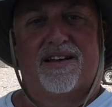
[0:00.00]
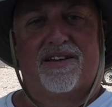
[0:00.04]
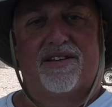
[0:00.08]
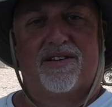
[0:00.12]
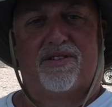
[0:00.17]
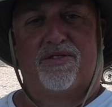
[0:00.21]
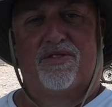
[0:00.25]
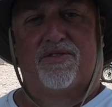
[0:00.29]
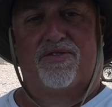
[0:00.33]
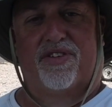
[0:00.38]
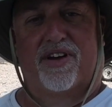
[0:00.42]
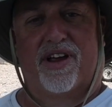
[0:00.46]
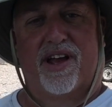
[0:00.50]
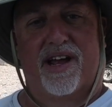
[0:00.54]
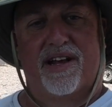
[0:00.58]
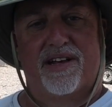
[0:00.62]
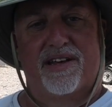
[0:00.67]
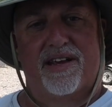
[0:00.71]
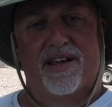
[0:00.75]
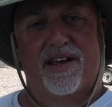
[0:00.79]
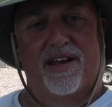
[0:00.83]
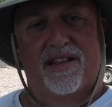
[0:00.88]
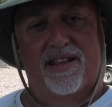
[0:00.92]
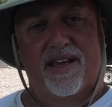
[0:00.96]
Don't forget
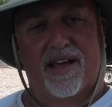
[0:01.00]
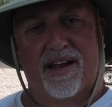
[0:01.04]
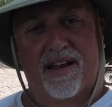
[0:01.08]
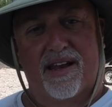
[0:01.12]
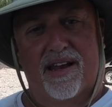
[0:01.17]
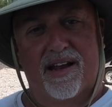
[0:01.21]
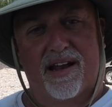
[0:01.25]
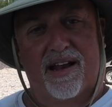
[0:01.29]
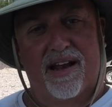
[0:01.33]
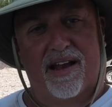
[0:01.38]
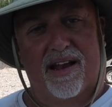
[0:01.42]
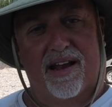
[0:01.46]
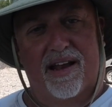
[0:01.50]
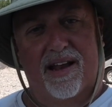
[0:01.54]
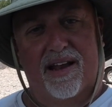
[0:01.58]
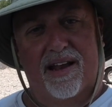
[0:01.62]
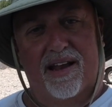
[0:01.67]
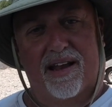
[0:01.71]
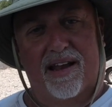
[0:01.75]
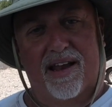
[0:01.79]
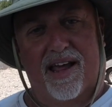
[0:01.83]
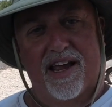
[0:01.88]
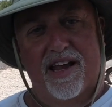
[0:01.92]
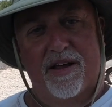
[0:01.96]
to hit that little
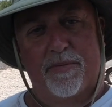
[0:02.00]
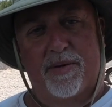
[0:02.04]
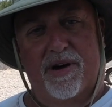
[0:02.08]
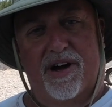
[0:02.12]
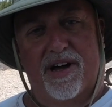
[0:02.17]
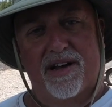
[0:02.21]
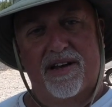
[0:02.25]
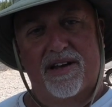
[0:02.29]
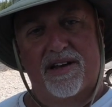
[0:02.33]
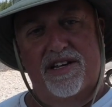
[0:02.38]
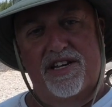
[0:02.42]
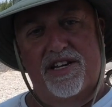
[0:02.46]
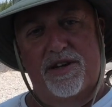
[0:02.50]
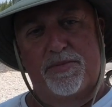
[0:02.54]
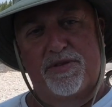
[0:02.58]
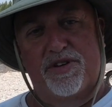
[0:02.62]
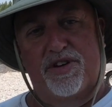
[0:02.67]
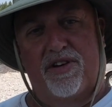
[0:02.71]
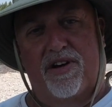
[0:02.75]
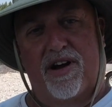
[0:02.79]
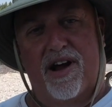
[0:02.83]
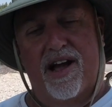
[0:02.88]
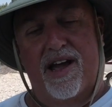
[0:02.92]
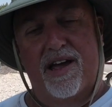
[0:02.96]
like button,
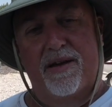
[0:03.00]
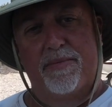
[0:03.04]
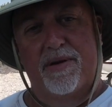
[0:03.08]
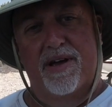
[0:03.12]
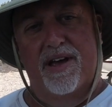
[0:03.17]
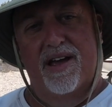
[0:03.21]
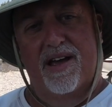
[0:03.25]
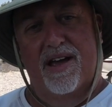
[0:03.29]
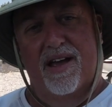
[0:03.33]
subscribe,